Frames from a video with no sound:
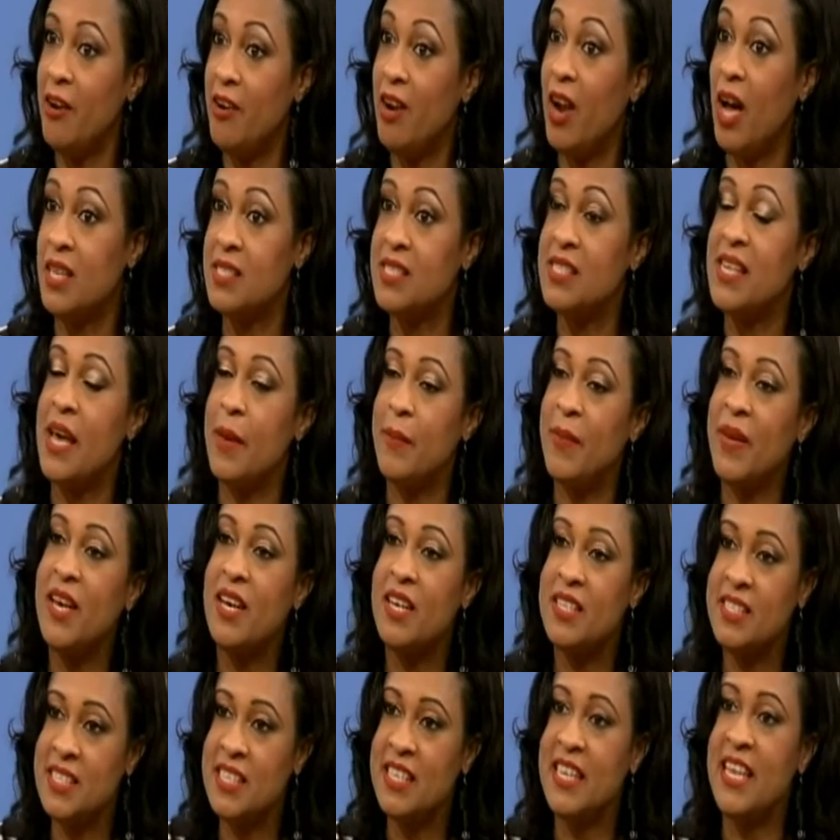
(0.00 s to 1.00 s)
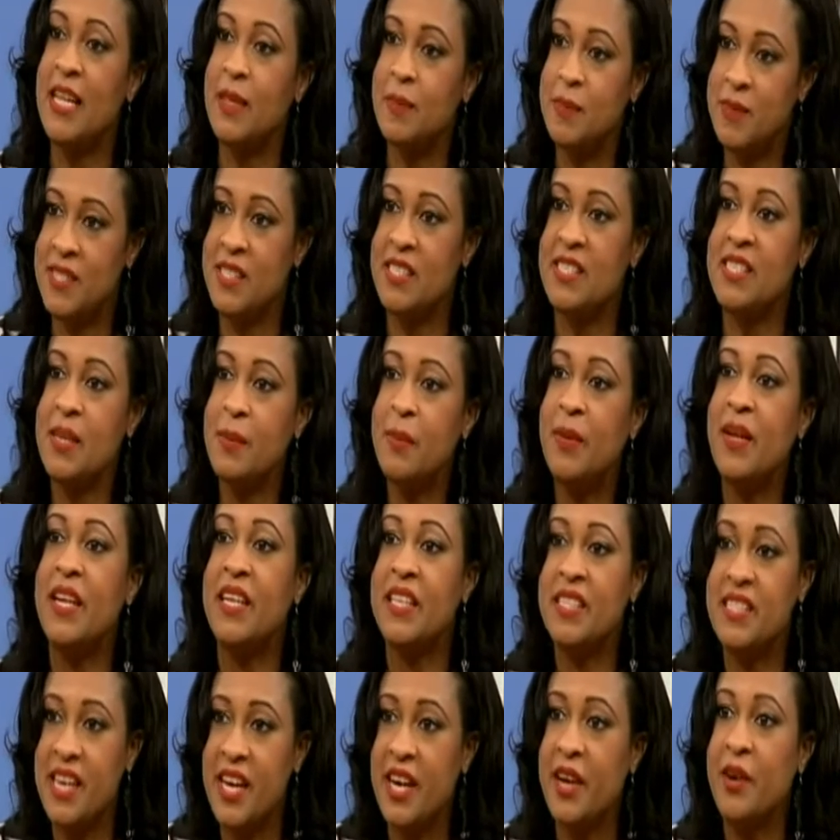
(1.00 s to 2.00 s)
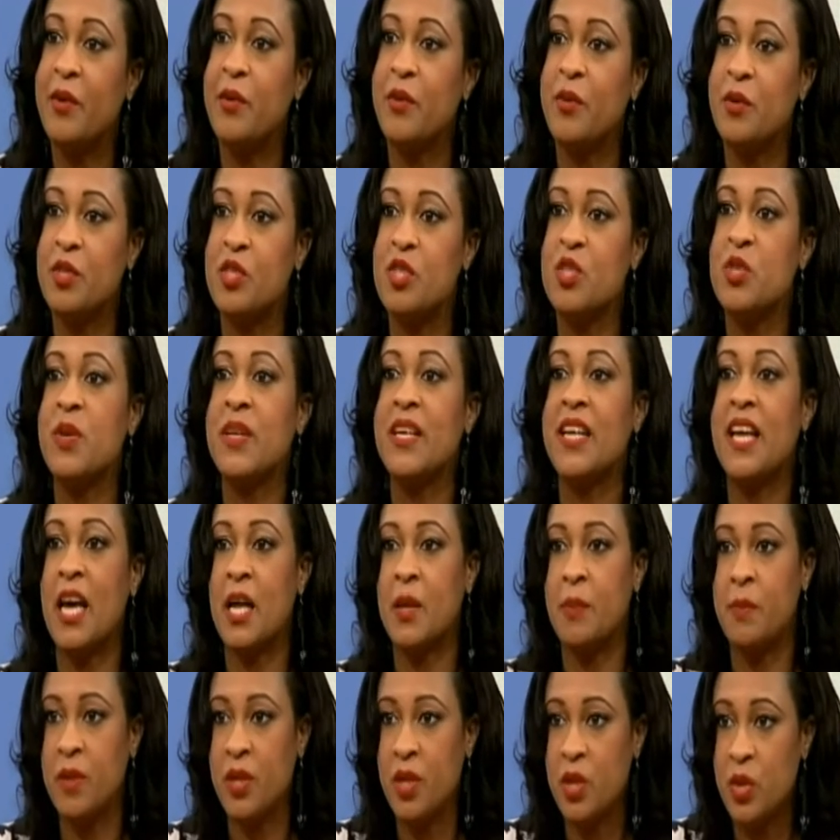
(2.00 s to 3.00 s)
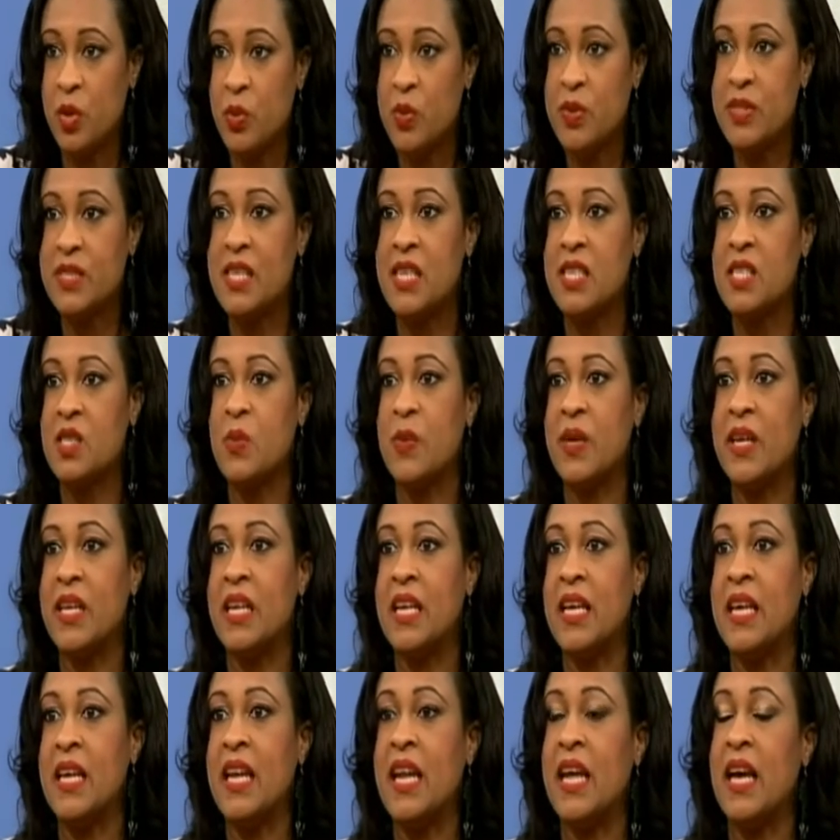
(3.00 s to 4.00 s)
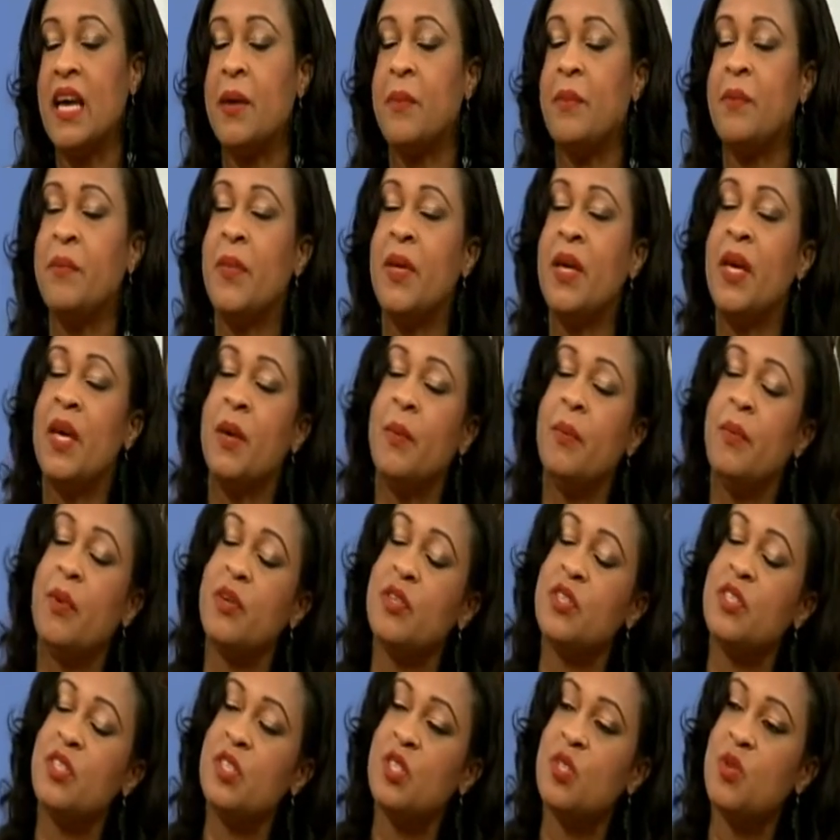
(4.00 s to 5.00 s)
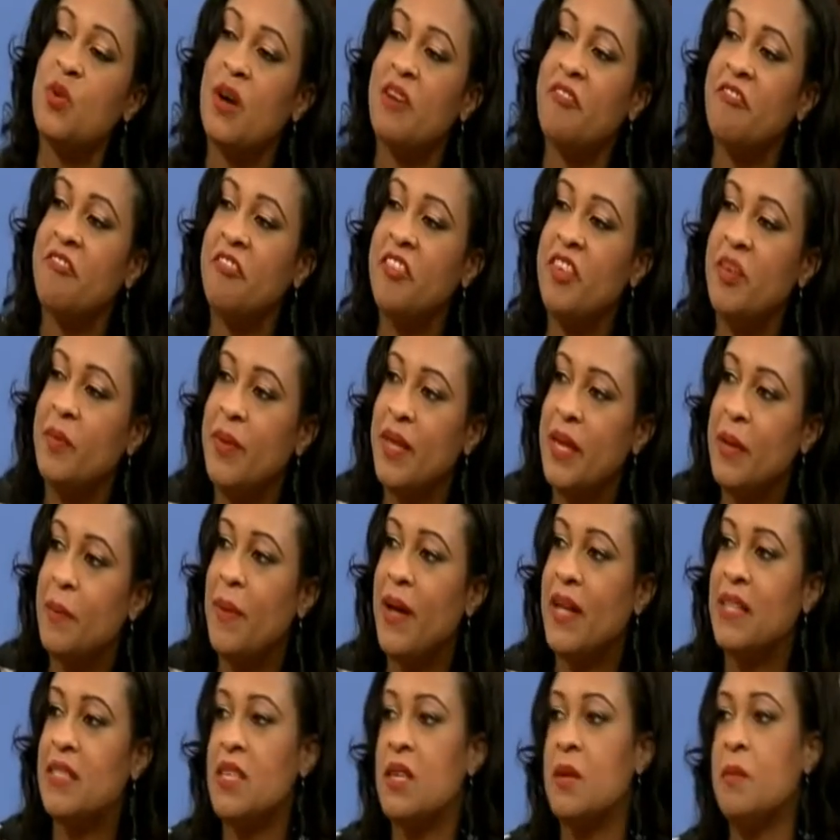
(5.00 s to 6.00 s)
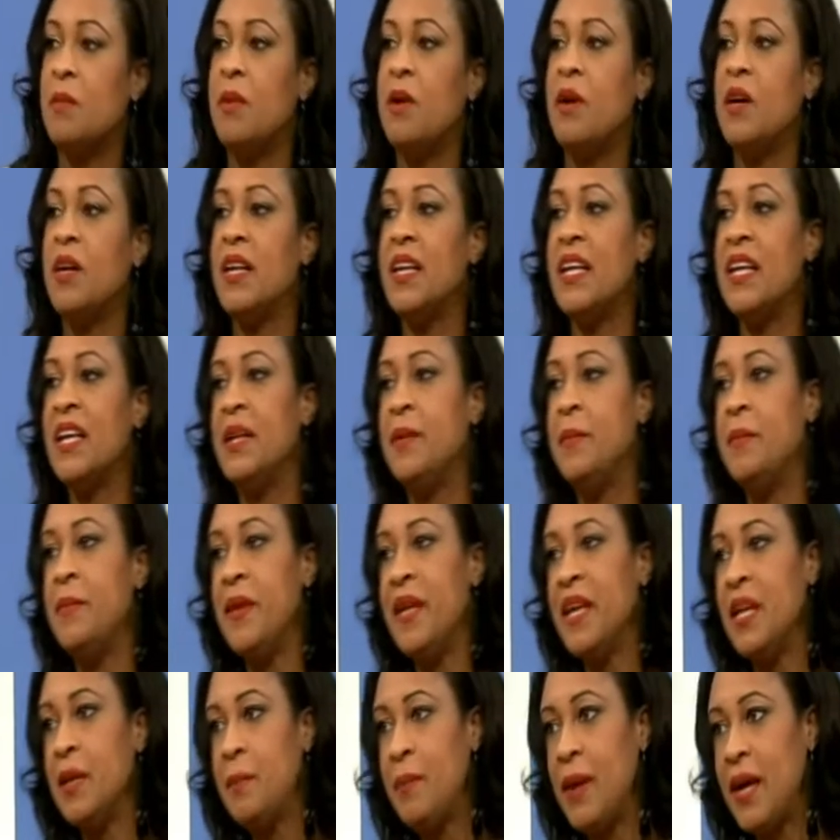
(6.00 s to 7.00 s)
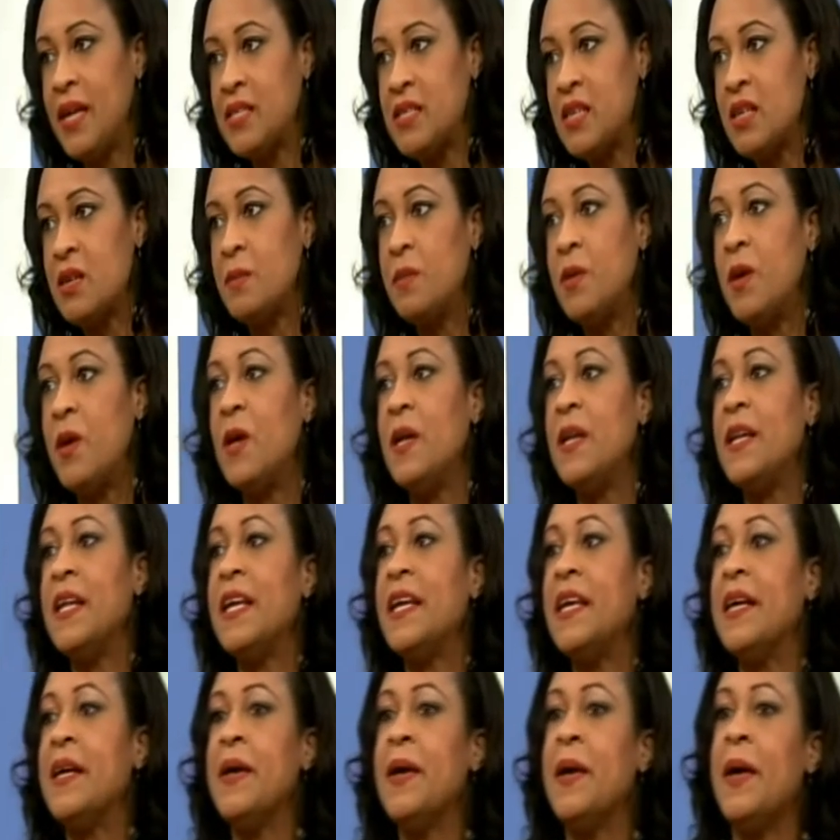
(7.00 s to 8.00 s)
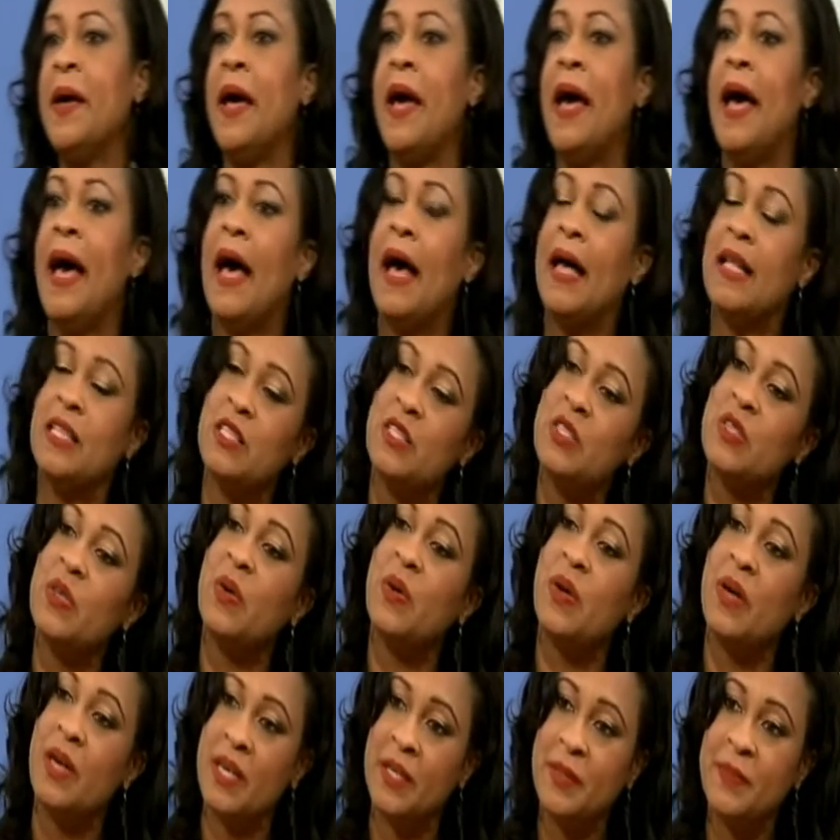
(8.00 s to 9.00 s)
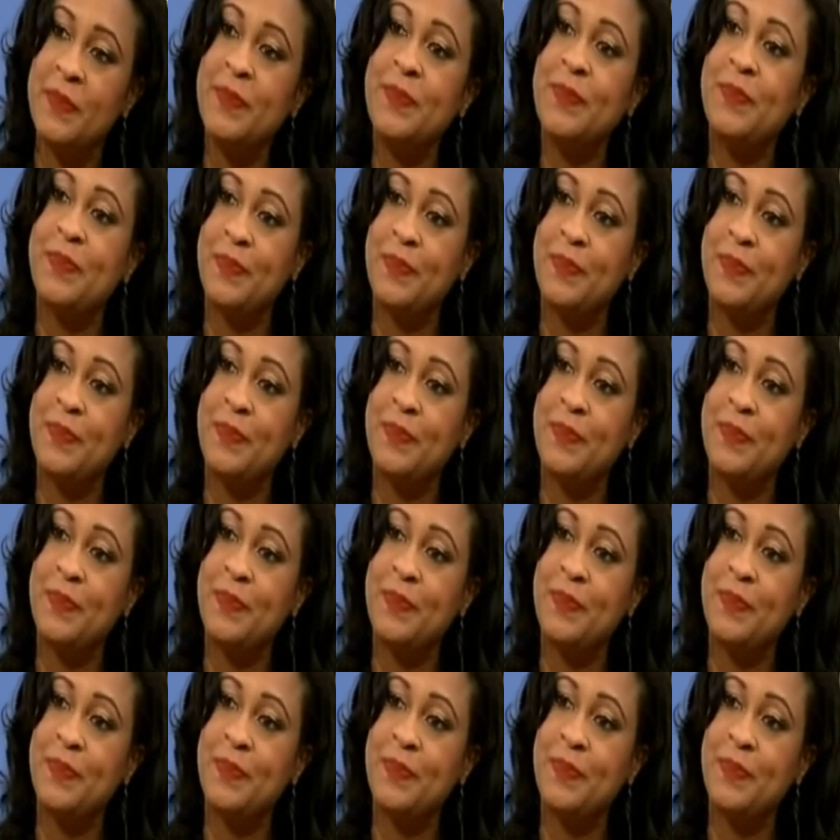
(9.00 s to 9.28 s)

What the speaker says: Hair loss, yeah, because it helps to stimulate hair growth. So it can be used as well in persons who have female pattern balding, male pattern balding, and so on.